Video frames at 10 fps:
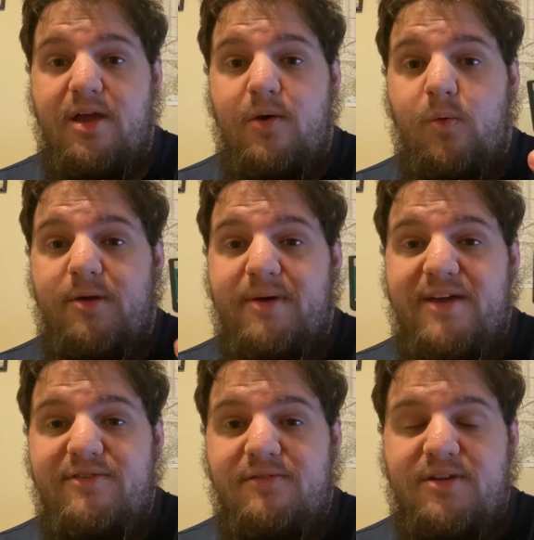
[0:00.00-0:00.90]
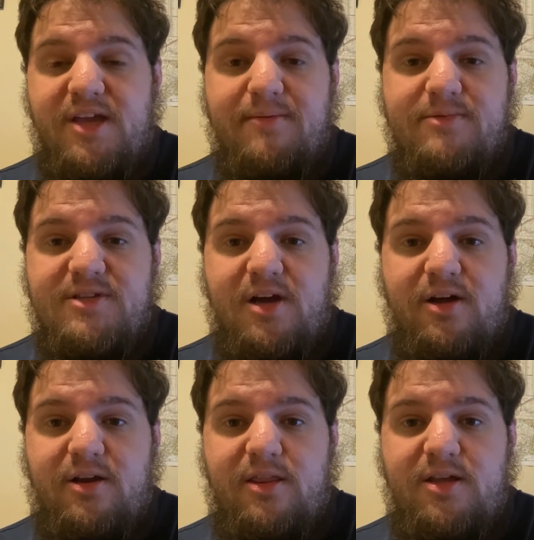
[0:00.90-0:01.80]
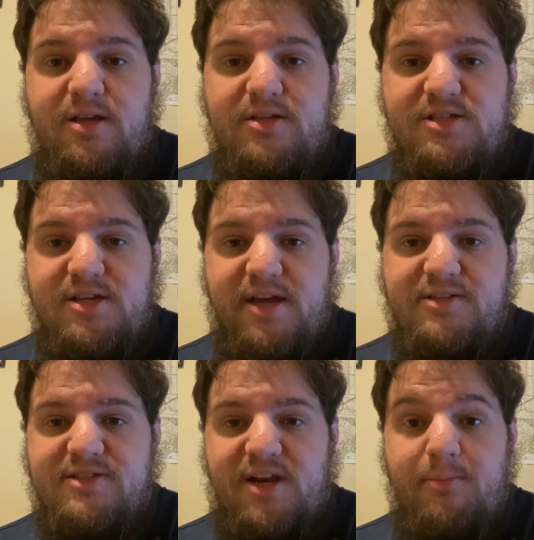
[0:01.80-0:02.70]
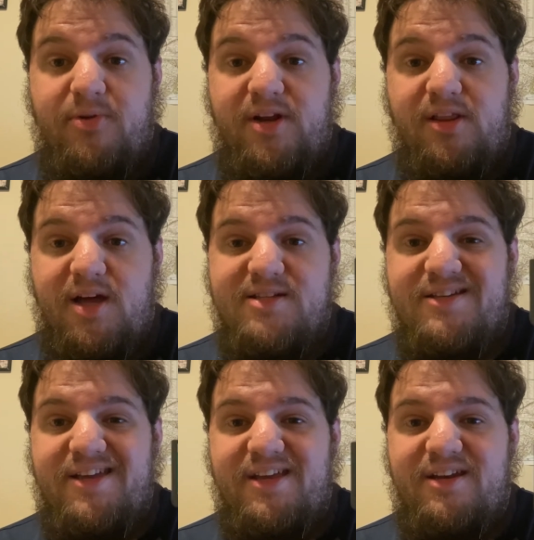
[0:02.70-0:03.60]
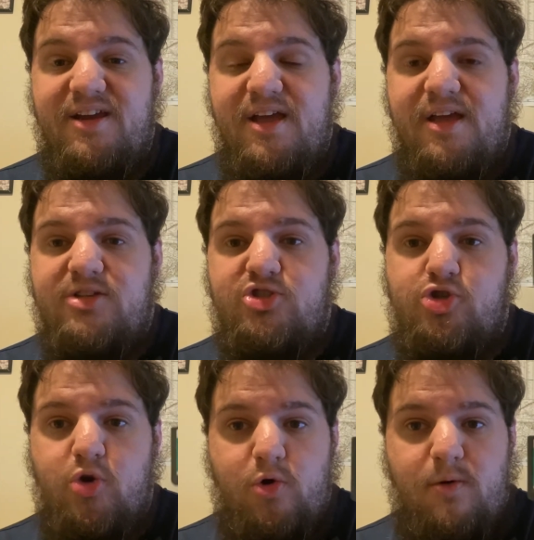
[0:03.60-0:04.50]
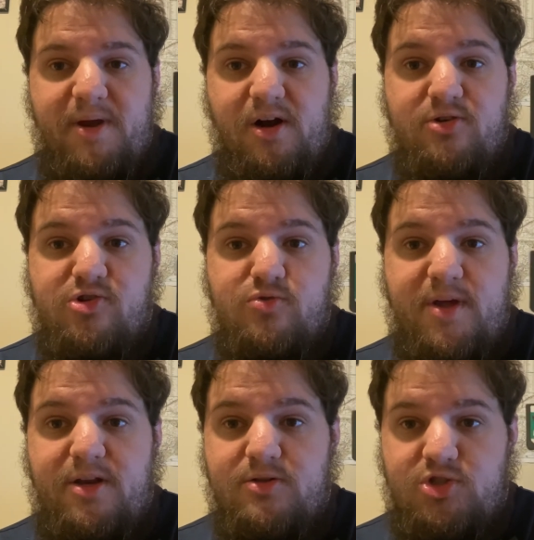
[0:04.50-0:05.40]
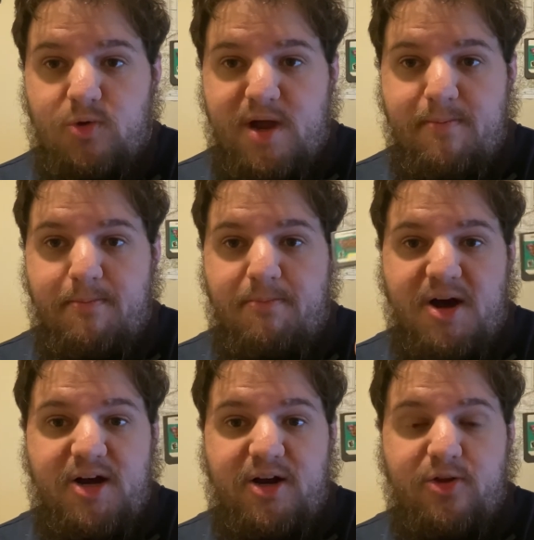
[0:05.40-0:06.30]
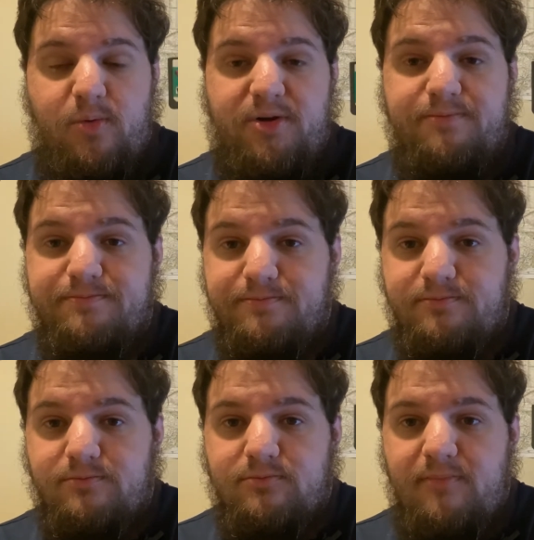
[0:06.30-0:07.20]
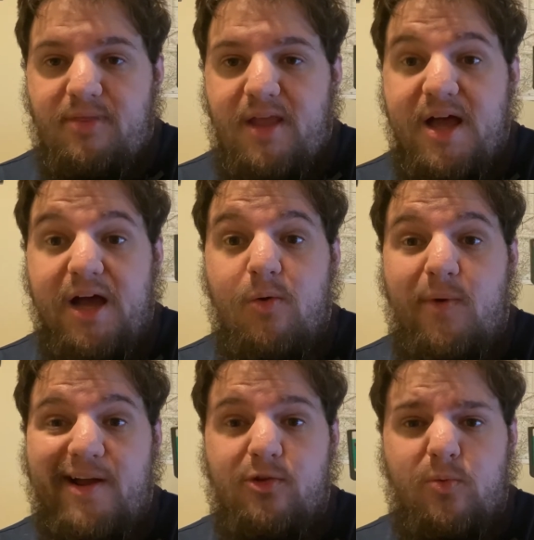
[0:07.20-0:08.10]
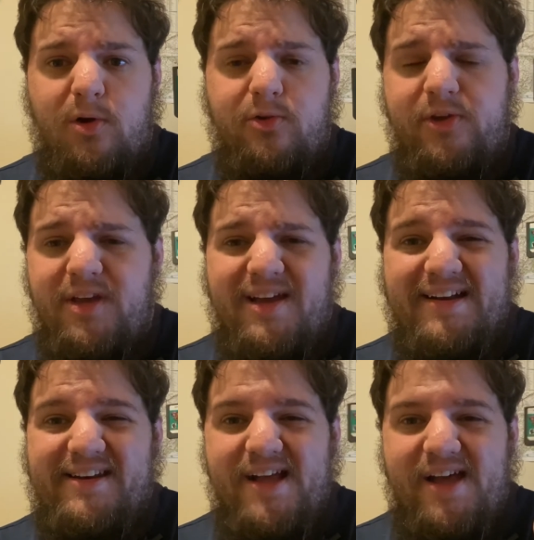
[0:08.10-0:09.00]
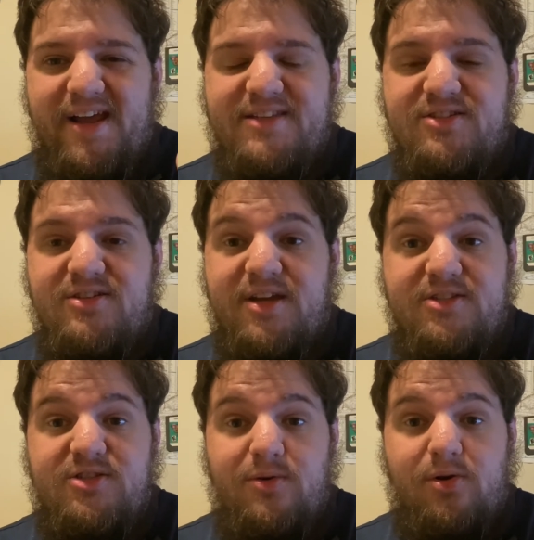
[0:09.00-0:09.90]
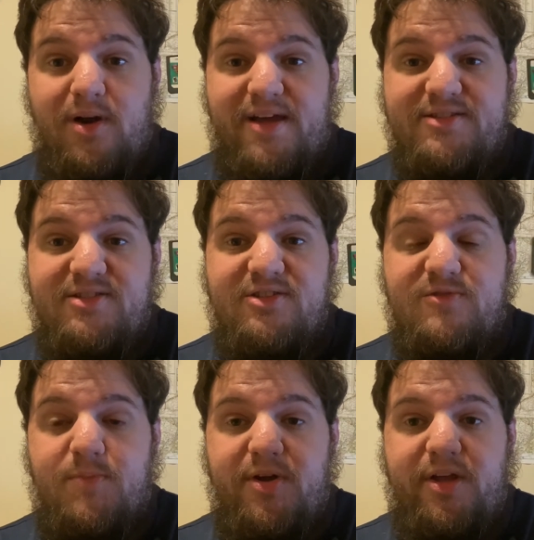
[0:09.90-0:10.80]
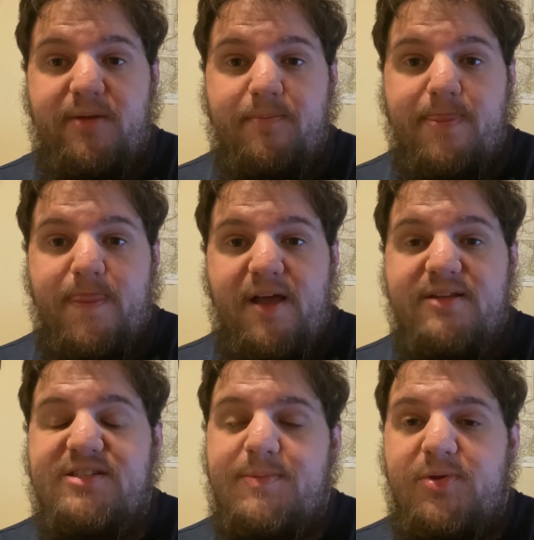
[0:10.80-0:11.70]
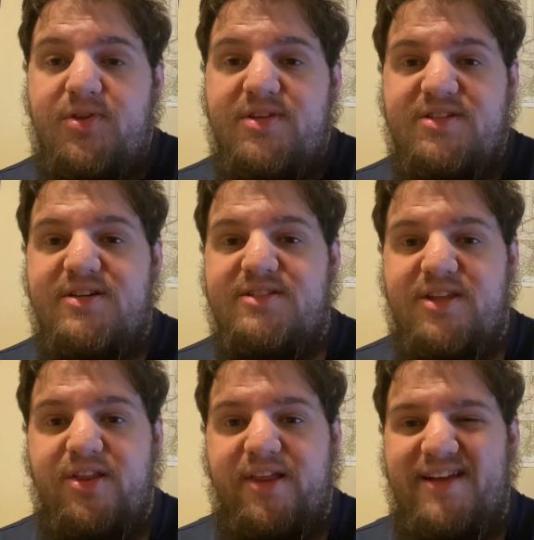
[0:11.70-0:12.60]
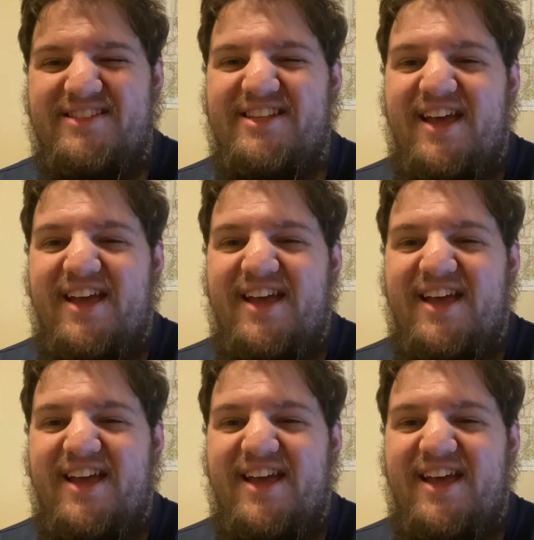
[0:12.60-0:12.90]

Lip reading: One of my favorite games on the DS that I played a lot as a kid. Don't know where my cartridge went, so I bought another one. Wild World. Not as good as New Horizons, but a staple in the series nonetheless.